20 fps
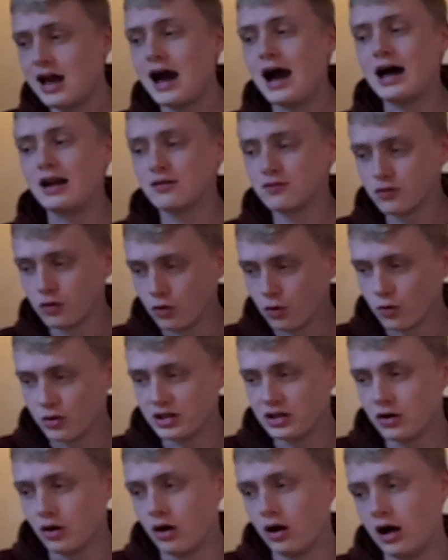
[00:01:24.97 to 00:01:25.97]
And I've already
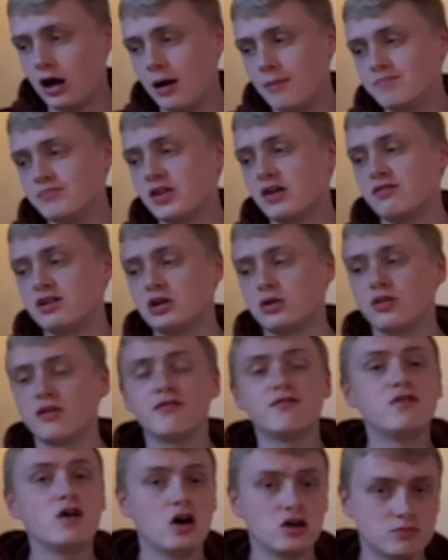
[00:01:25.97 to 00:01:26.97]
got a video on
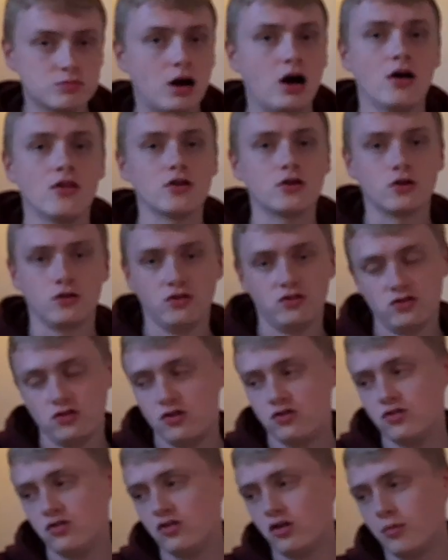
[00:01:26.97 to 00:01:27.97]
the first part of the
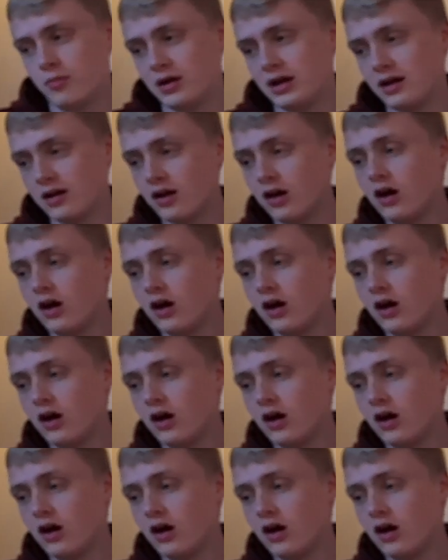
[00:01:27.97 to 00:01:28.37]
Constitution topic.